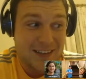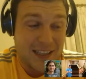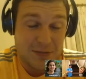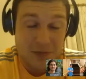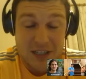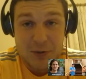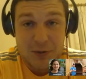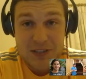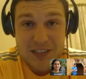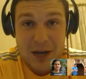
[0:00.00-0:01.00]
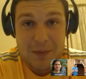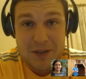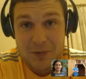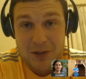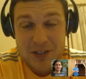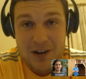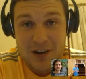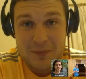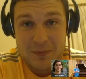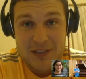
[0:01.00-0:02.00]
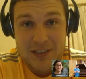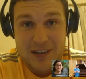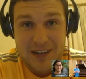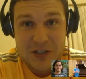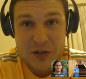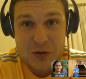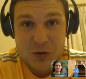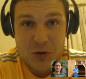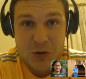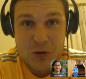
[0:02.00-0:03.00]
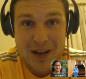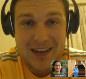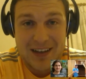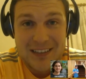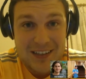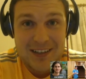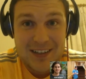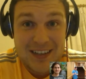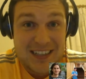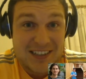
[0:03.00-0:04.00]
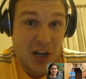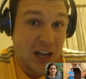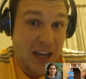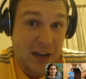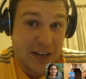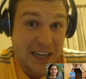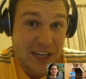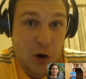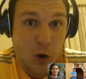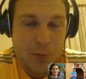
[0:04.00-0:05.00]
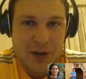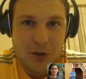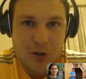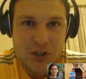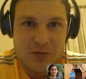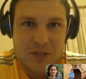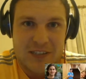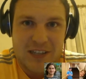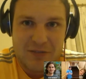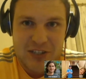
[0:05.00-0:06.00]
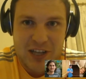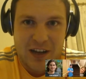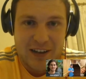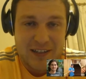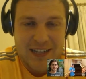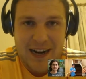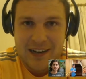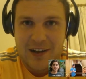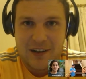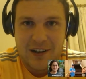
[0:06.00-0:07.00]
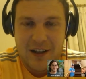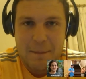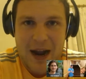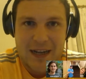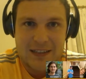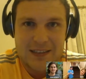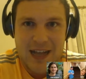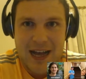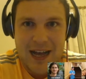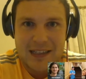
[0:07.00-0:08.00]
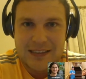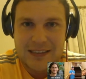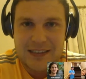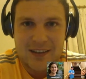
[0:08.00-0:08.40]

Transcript: that's what I suppose the topic that we're talking about tonight is YouTube, and it's all I really know pretty much since I ever started online marketing, and